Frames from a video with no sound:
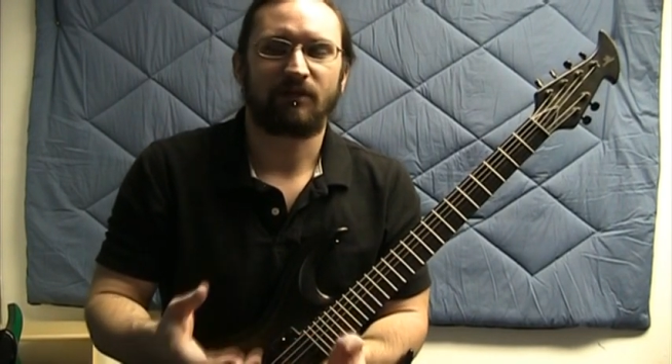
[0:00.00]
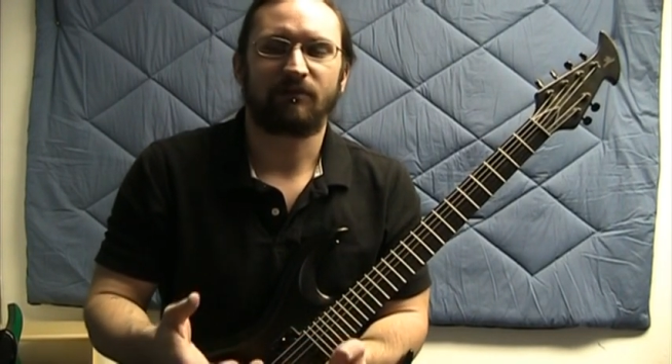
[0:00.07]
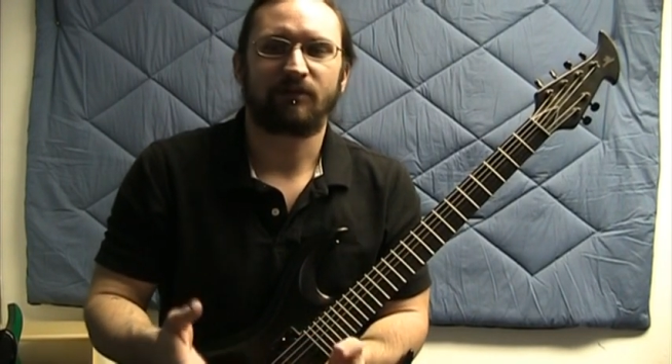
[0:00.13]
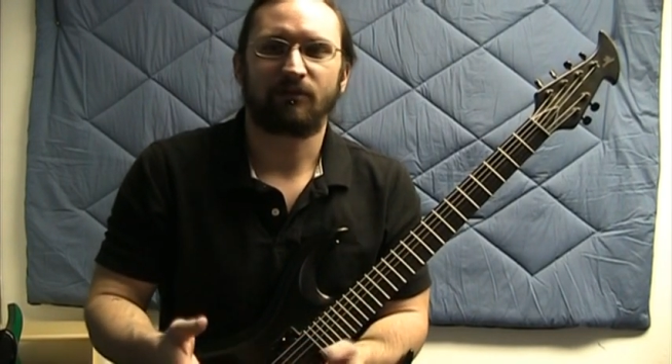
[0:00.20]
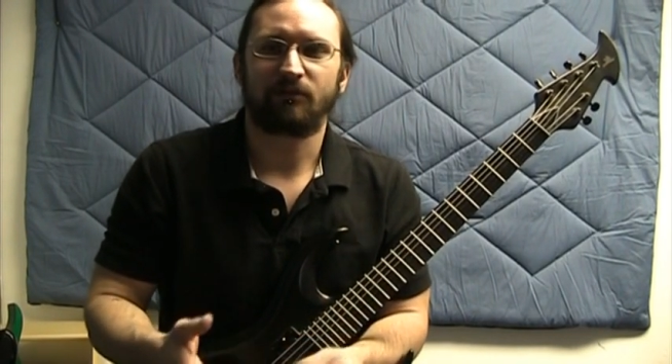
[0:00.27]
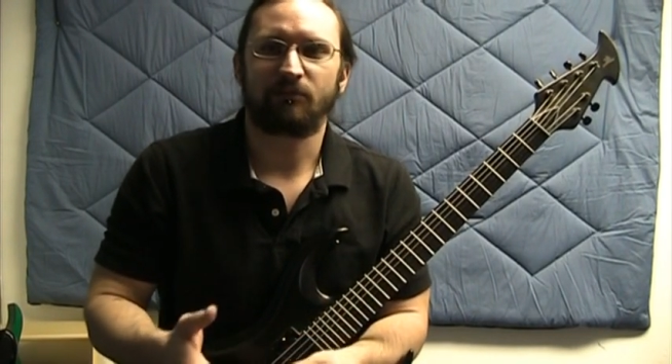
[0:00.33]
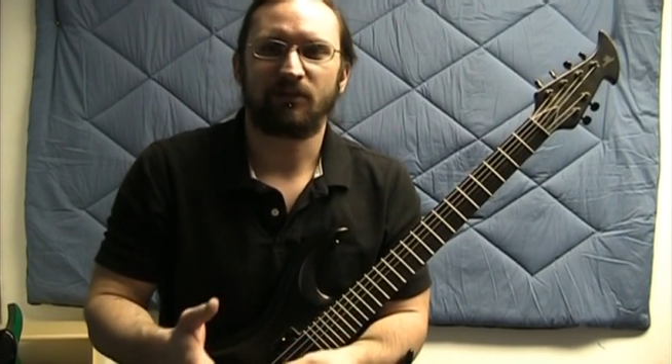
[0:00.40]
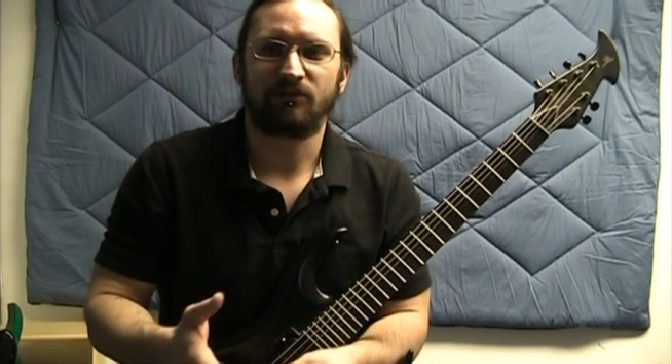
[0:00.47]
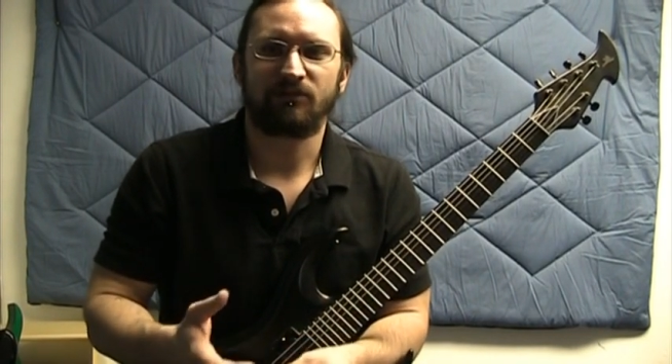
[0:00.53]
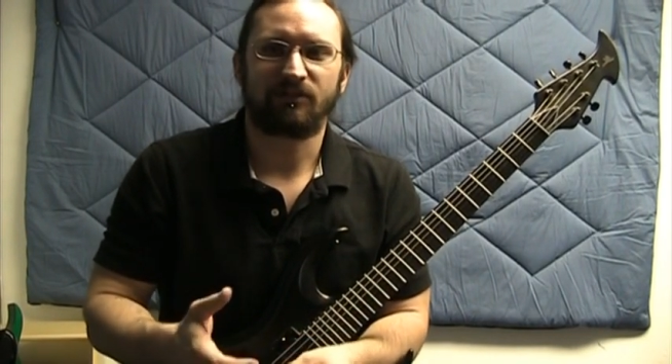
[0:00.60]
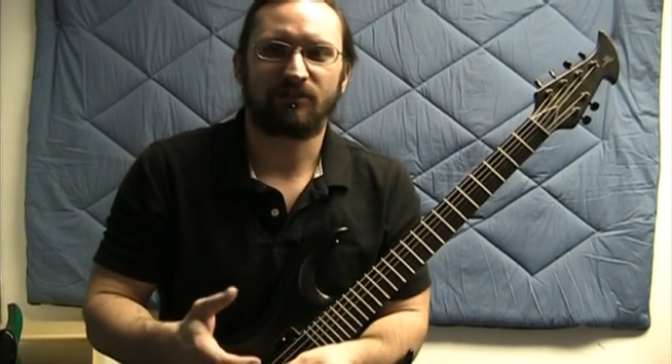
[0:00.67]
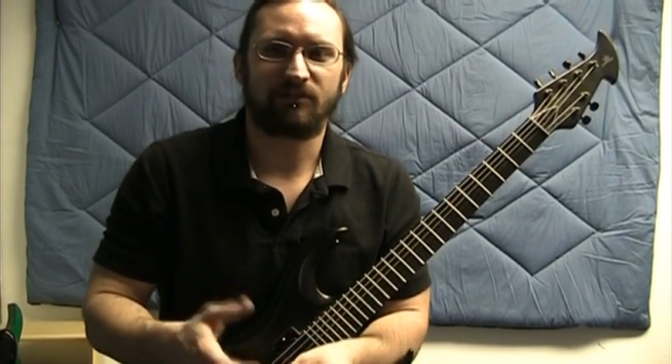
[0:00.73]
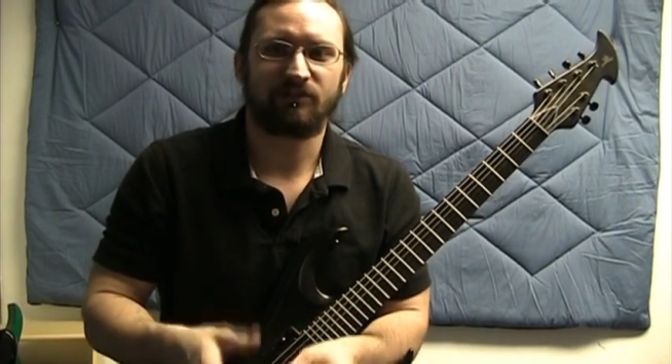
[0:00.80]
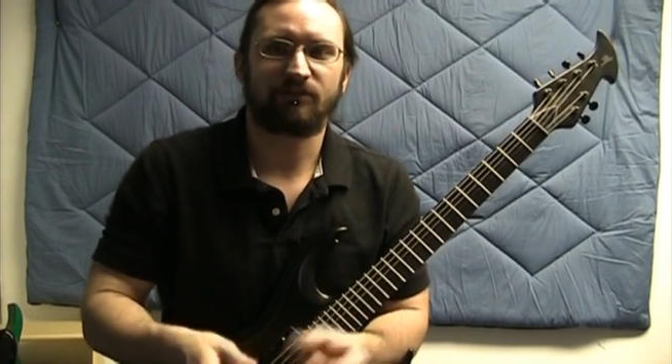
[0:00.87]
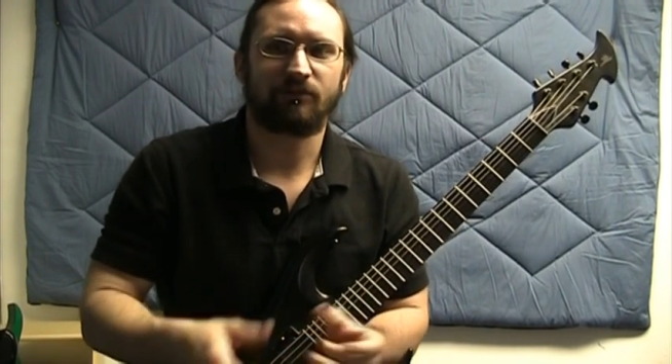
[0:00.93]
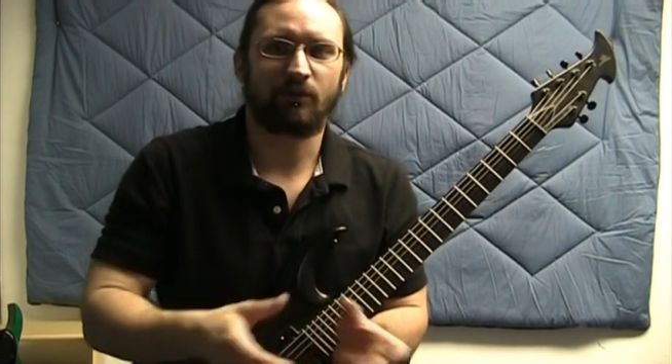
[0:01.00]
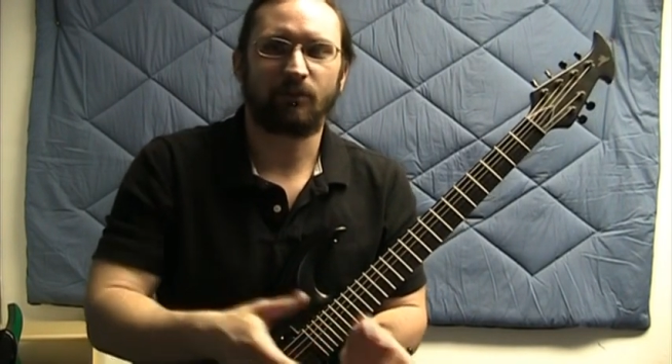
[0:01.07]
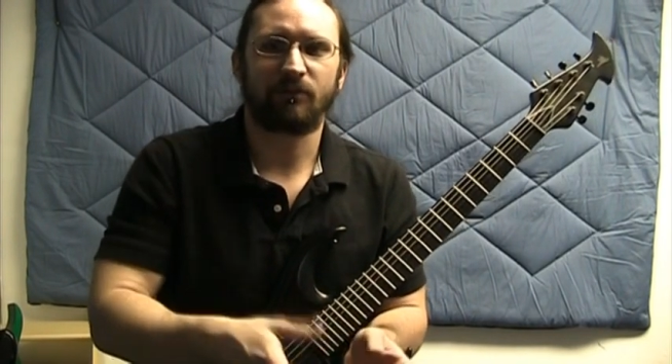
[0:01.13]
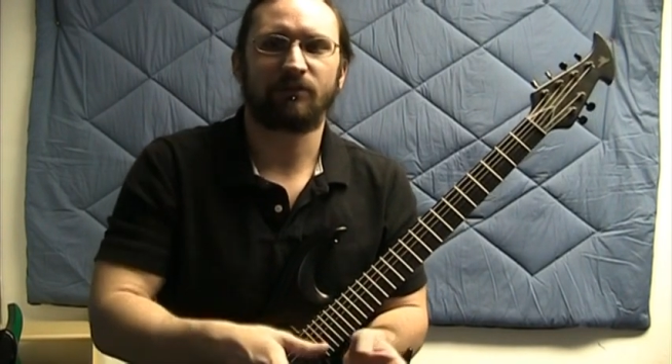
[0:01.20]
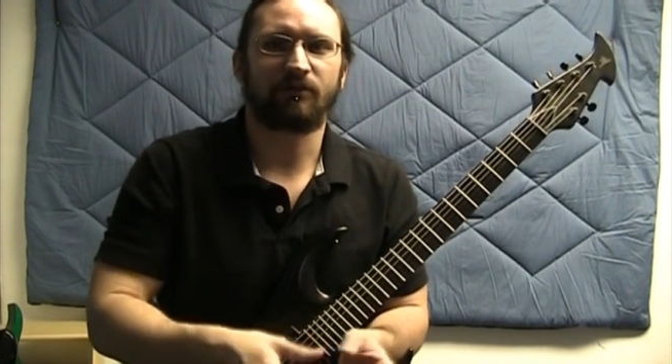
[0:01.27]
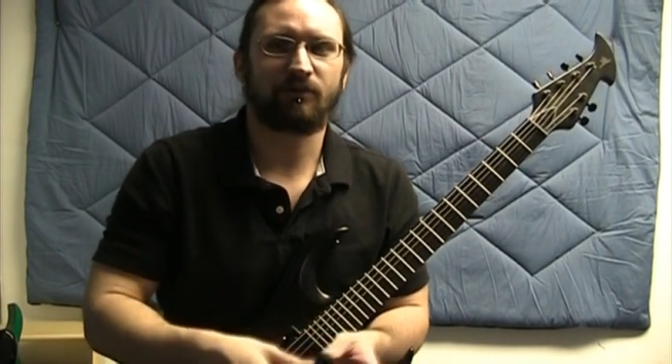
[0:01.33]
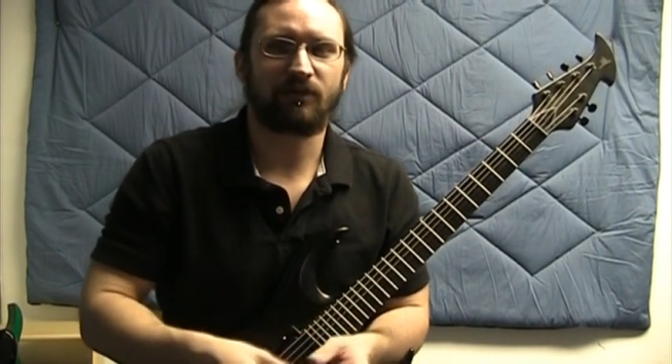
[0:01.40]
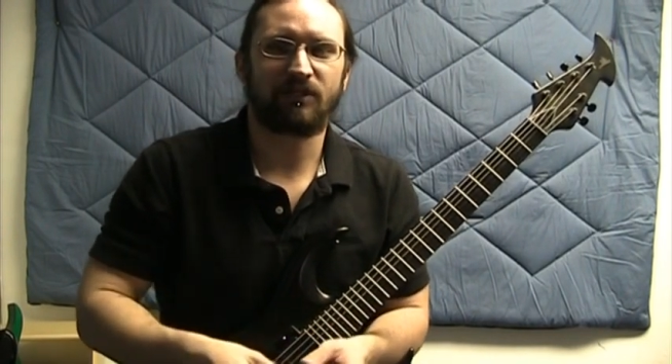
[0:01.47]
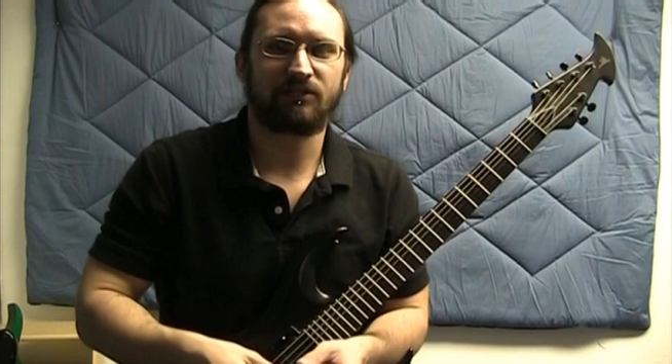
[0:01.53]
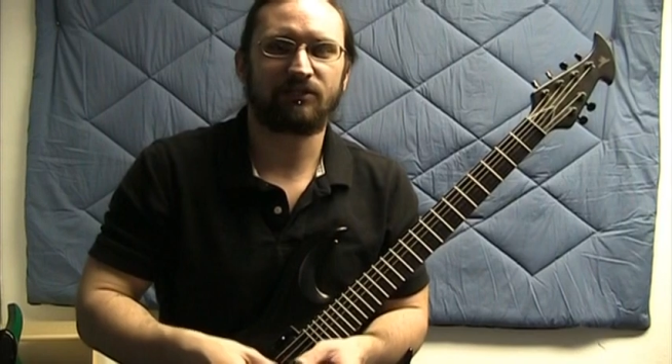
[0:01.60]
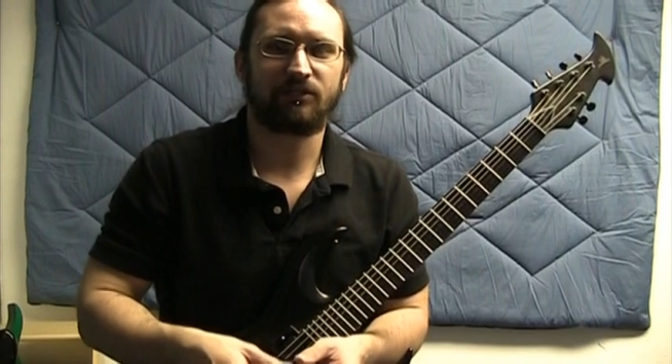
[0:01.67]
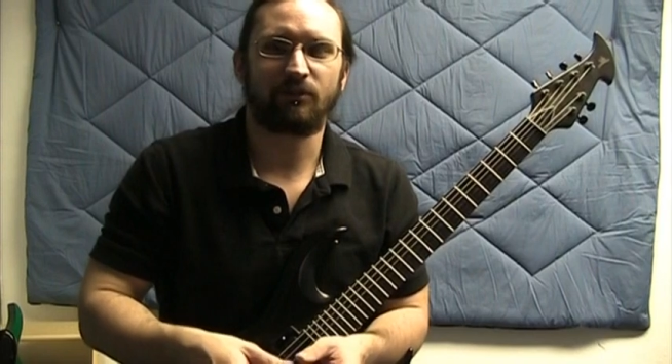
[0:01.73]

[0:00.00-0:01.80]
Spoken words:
Same thing with music. You just throw in the